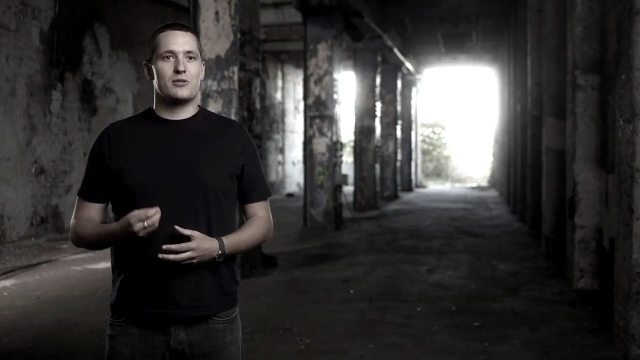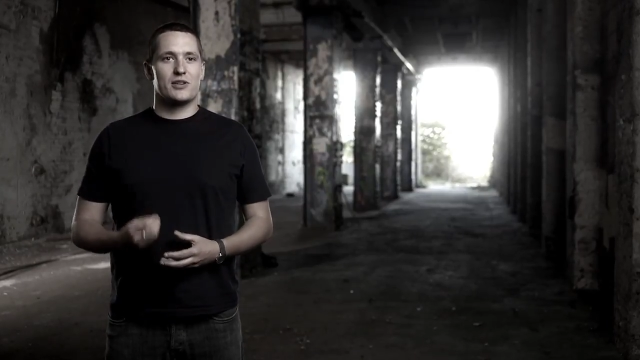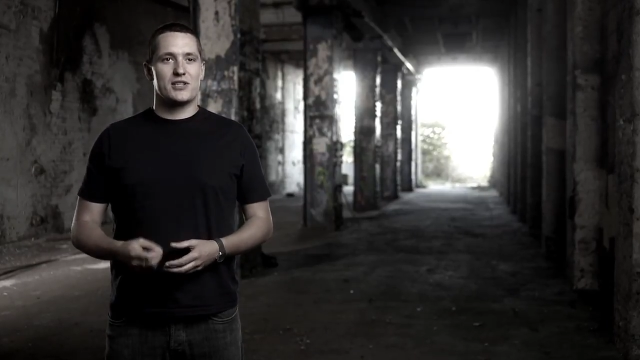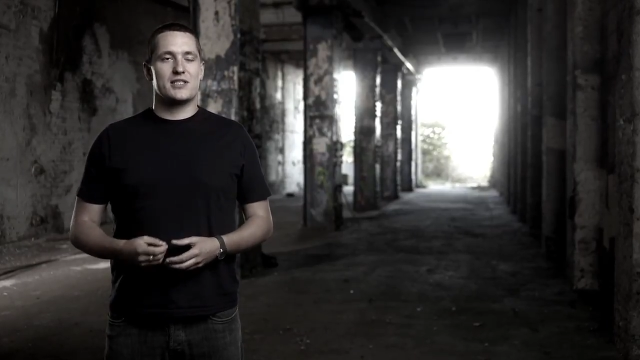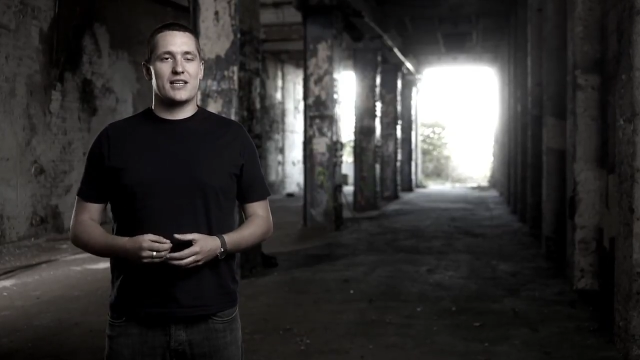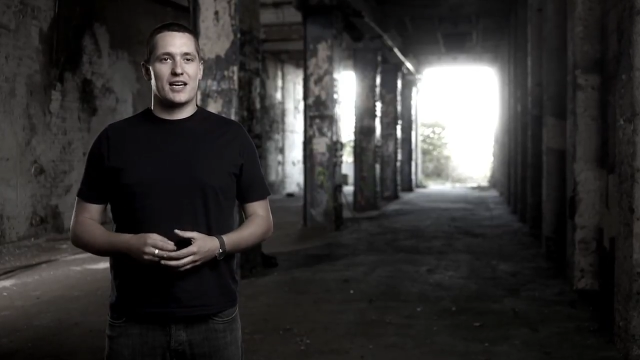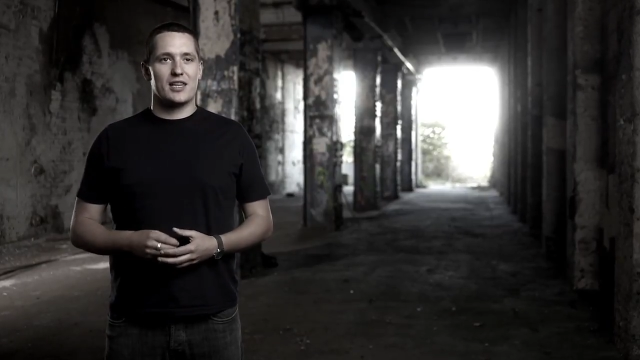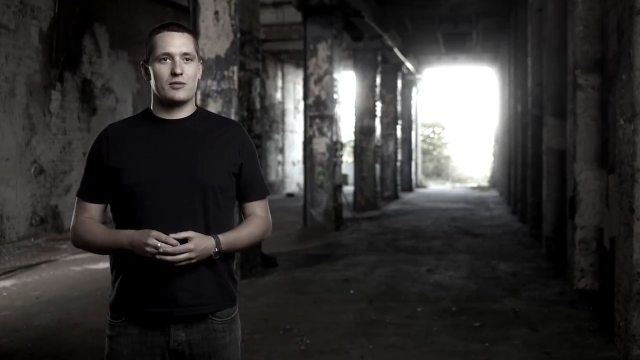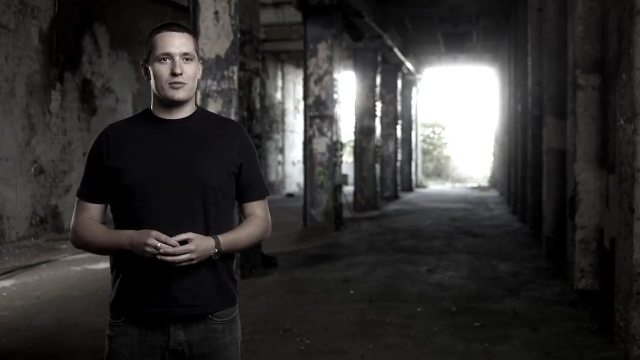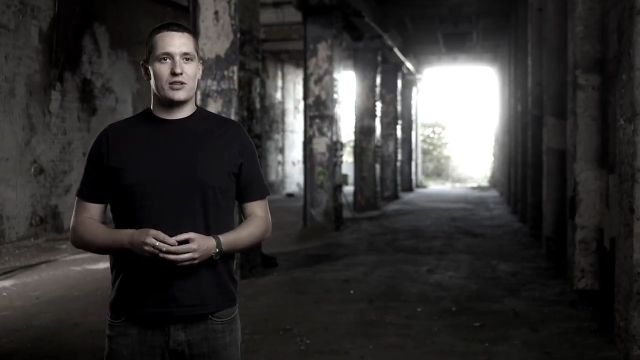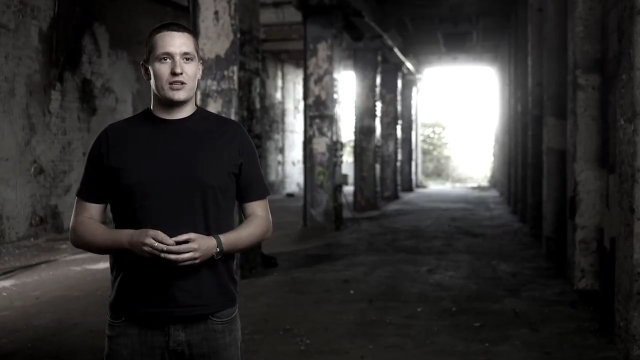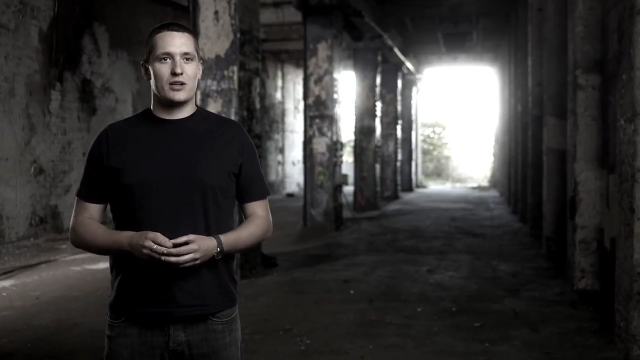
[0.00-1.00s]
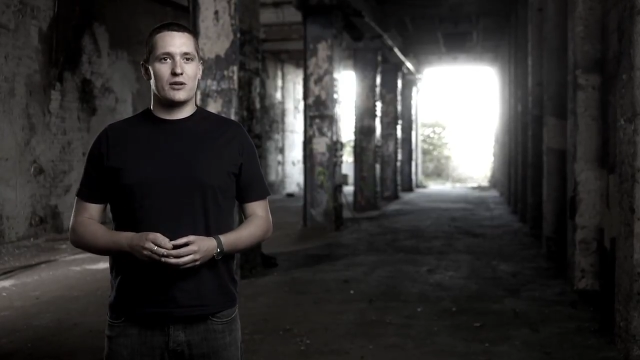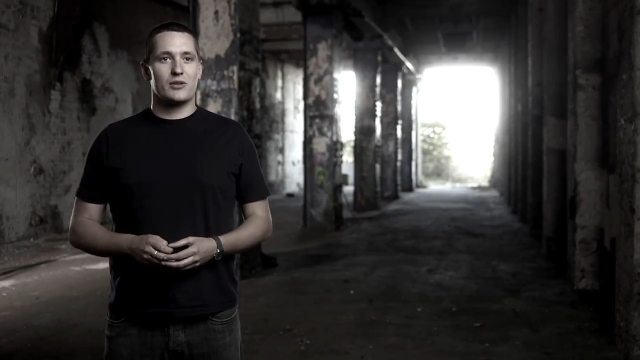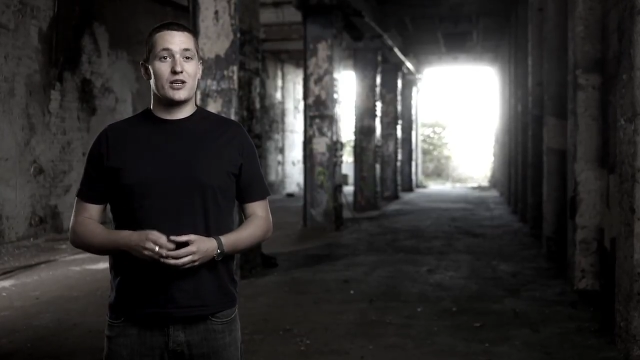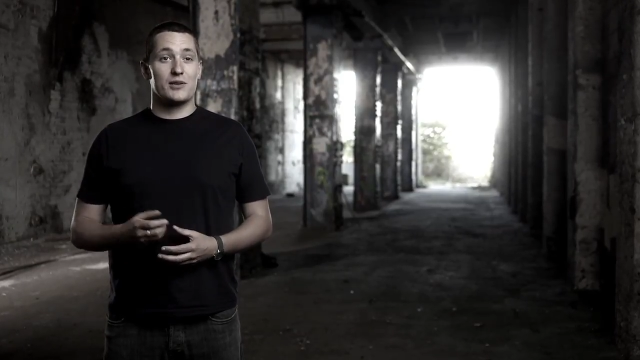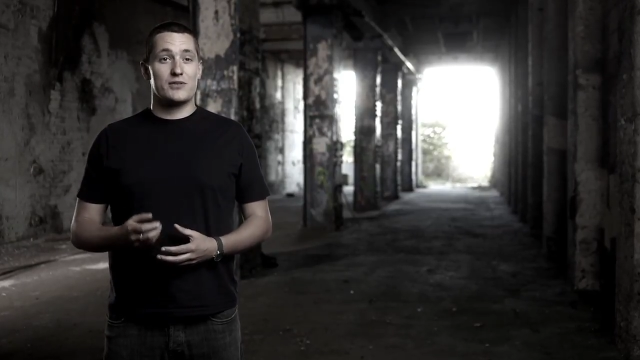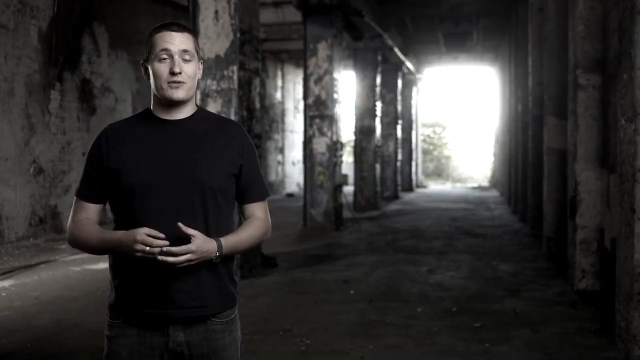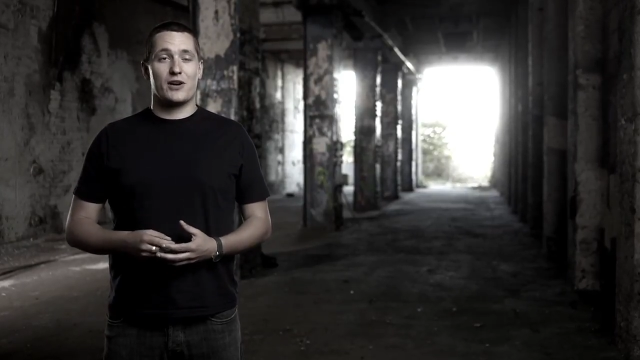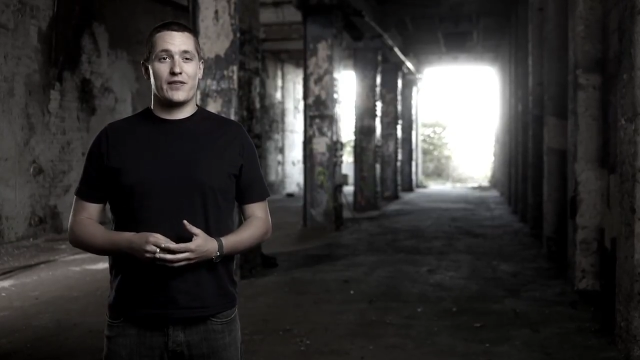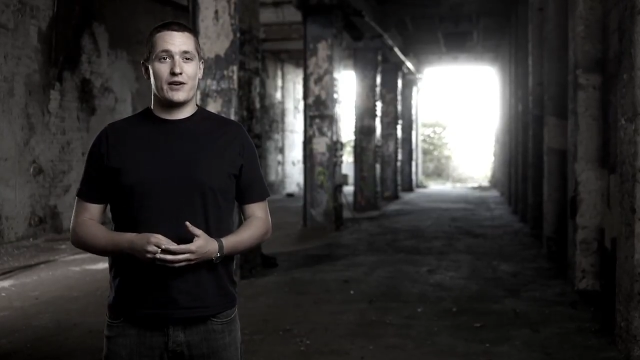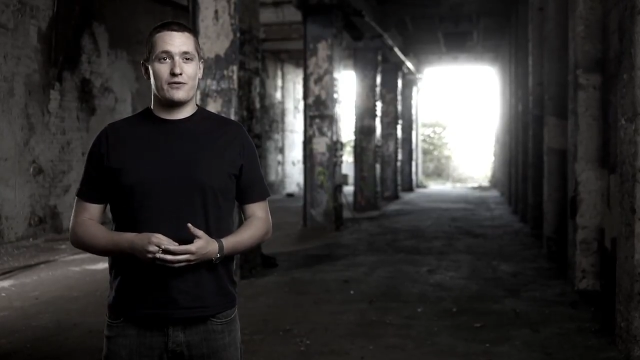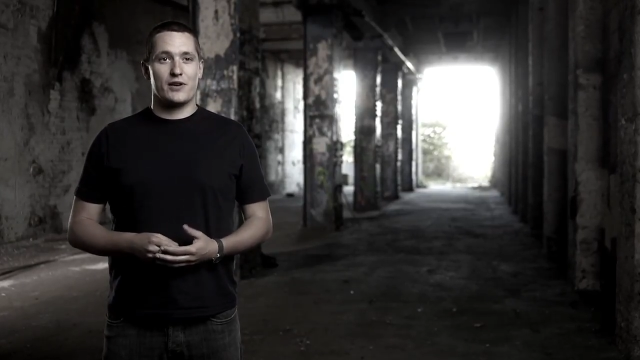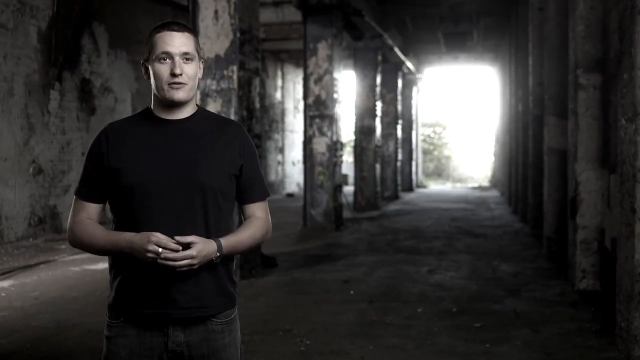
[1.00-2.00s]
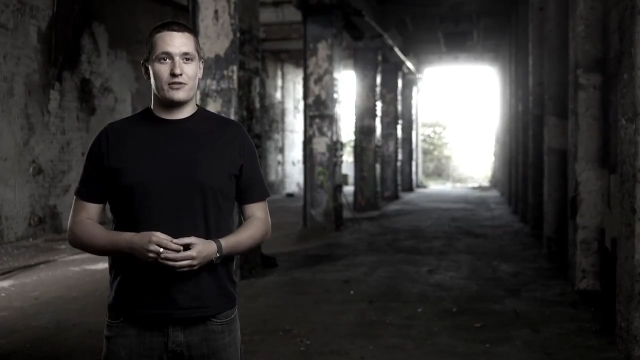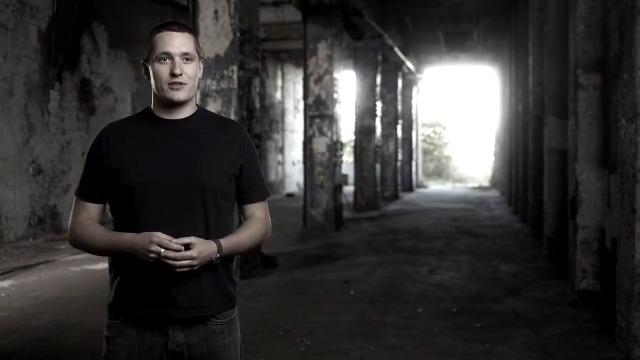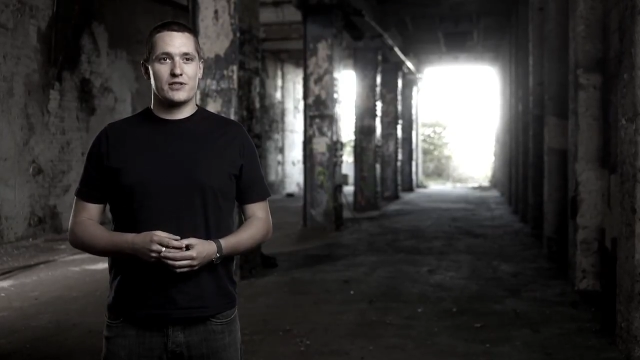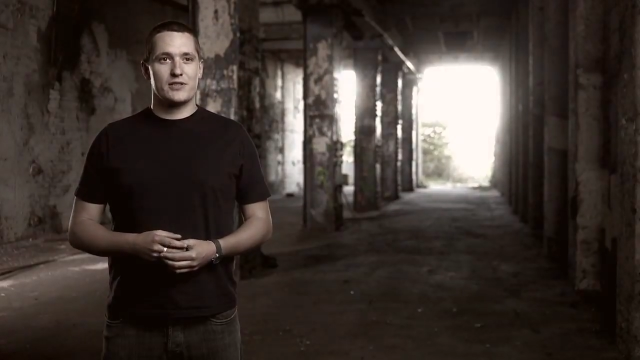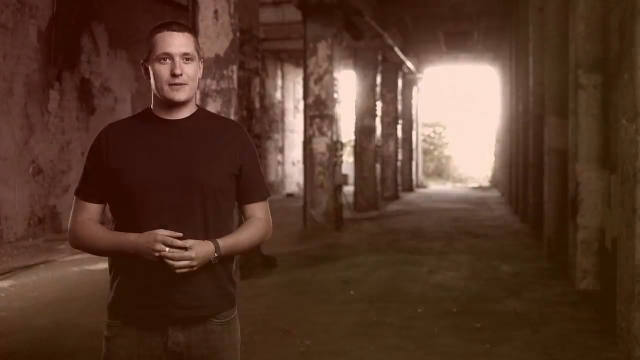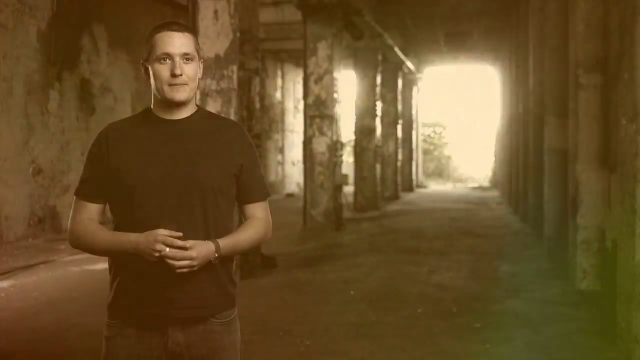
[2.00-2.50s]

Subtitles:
understand them and, you know, come to find their favourites.